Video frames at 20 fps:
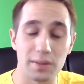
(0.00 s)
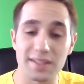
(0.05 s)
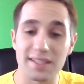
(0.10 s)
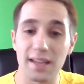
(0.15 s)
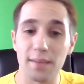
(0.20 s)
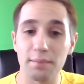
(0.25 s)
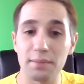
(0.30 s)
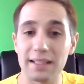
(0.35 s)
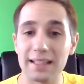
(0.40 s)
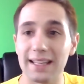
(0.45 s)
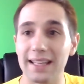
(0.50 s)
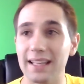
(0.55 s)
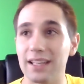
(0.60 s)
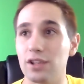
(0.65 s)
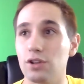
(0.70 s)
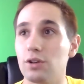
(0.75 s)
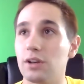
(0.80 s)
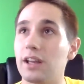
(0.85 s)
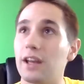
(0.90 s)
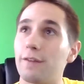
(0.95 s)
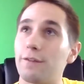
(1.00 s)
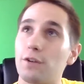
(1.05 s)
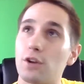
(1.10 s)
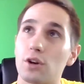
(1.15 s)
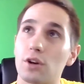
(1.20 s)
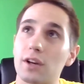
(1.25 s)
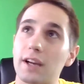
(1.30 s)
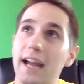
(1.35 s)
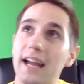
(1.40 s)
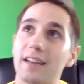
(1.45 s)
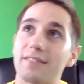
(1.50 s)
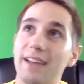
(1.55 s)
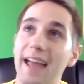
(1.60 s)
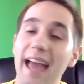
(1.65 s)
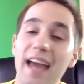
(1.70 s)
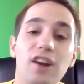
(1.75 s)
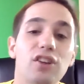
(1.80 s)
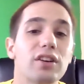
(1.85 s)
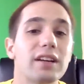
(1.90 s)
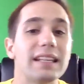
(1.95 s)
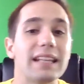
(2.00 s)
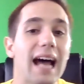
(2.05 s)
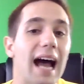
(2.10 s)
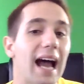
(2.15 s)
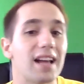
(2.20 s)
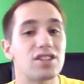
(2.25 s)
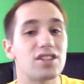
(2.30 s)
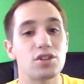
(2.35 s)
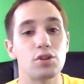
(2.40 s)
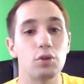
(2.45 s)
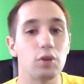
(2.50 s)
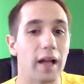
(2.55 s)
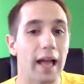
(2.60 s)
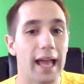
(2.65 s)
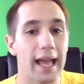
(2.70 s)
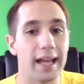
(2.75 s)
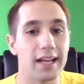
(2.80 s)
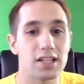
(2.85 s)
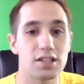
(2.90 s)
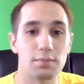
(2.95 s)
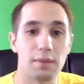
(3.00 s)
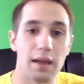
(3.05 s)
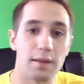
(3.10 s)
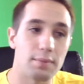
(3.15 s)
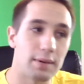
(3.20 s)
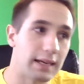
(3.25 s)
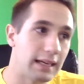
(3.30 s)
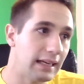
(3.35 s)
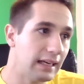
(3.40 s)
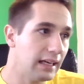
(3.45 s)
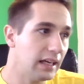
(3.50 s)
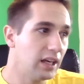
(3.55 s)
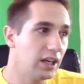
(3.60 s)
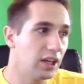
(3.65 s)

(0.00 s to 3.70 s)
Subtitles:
and something that if you're kind of entering the high school age, maybe,